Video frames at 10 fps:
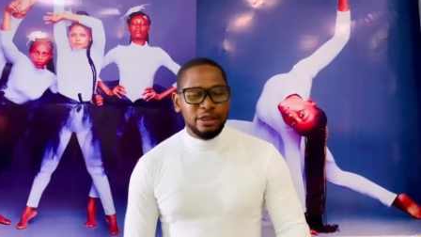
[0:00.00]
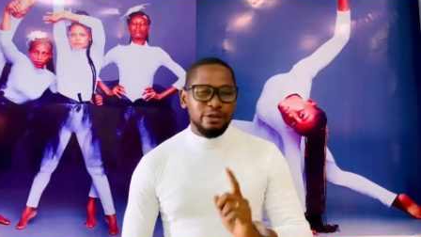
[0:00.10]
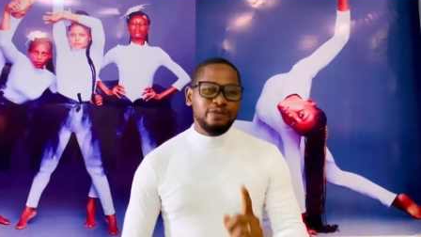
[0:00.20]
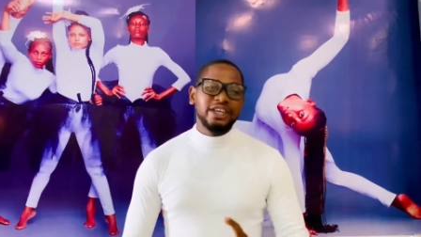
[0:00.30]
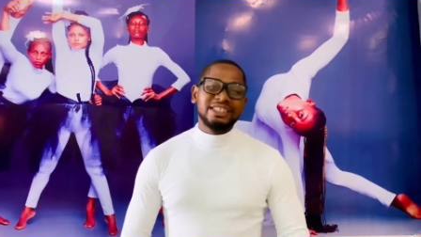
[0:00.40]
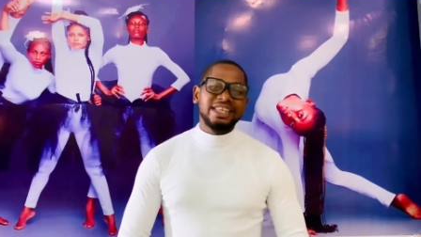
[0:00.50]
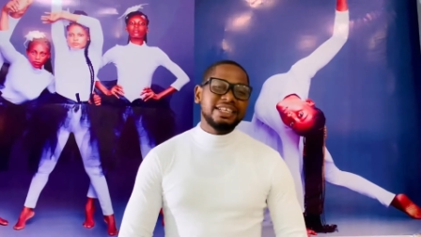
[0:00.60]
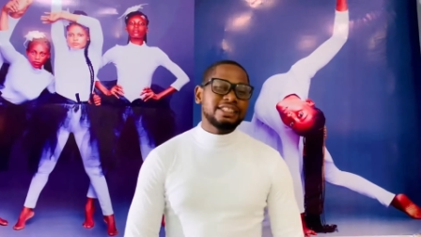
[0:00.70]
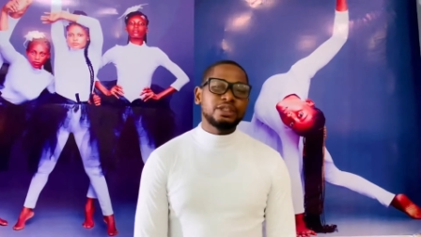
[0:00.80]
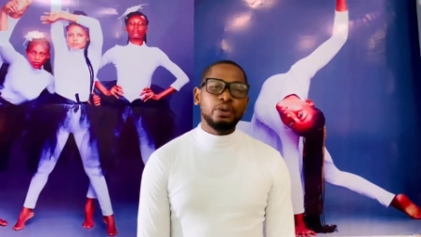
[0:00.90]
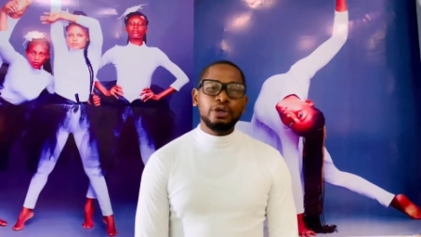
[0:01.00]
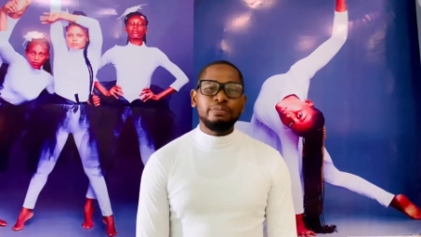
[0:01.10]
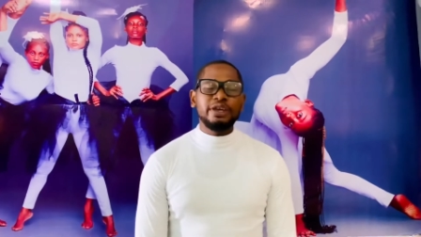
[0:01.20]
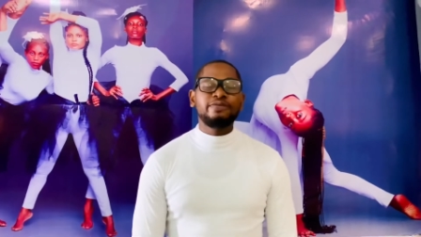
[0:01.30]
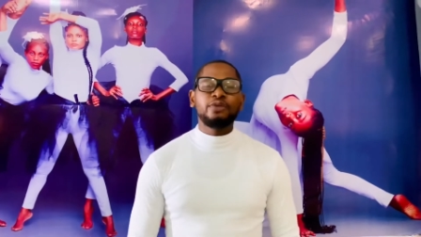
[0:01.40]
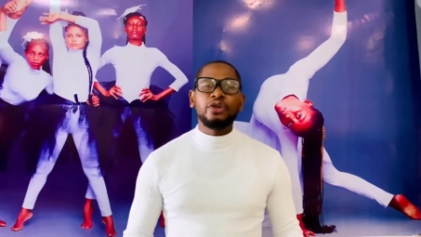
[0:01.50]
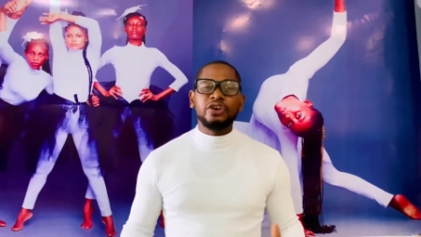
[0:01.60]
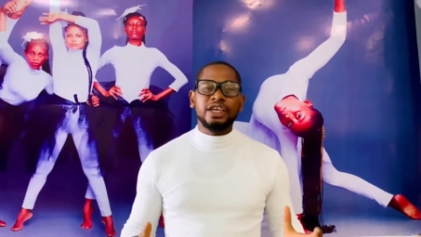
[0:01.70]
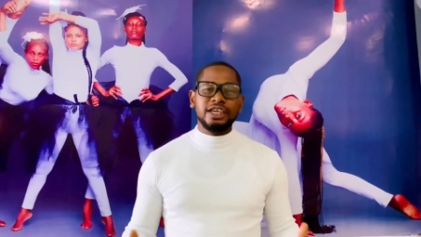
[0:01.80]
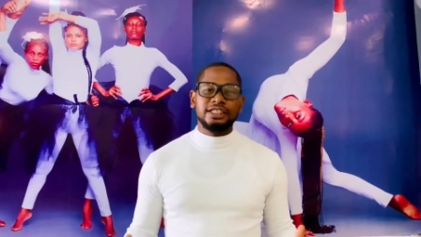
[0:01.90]
The first class is going to be for
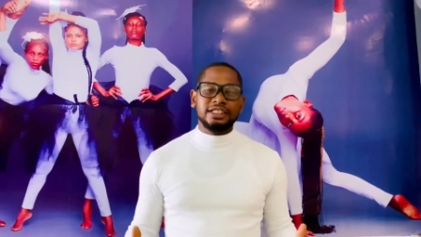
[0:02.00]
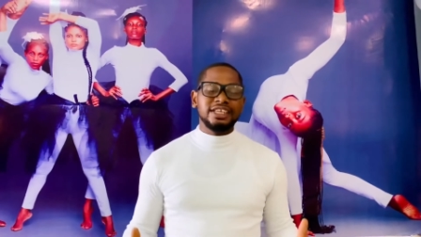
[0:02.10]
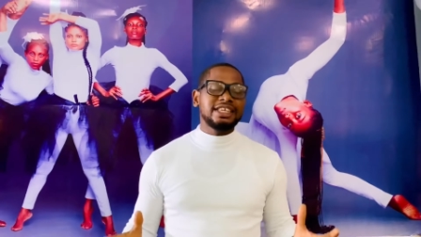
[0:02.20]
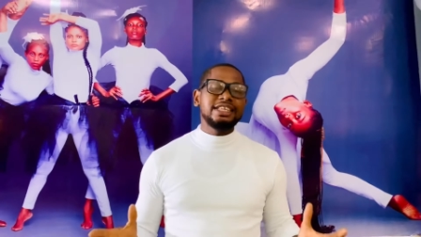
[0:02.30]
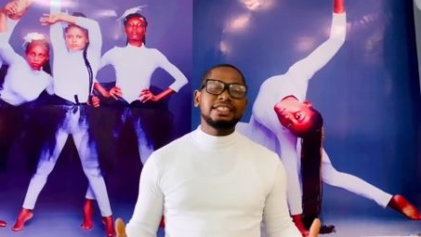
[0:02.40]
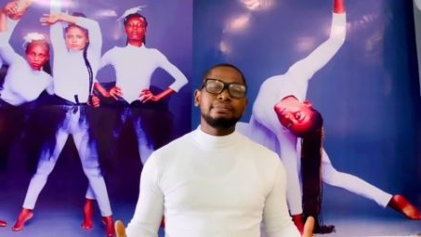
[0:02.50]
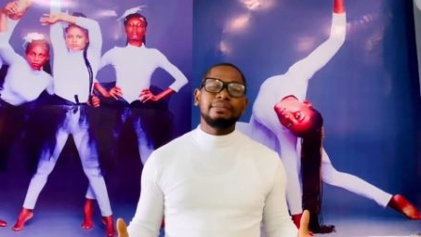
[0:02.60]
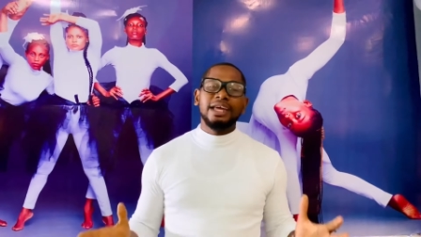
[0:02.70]
the kids. The kids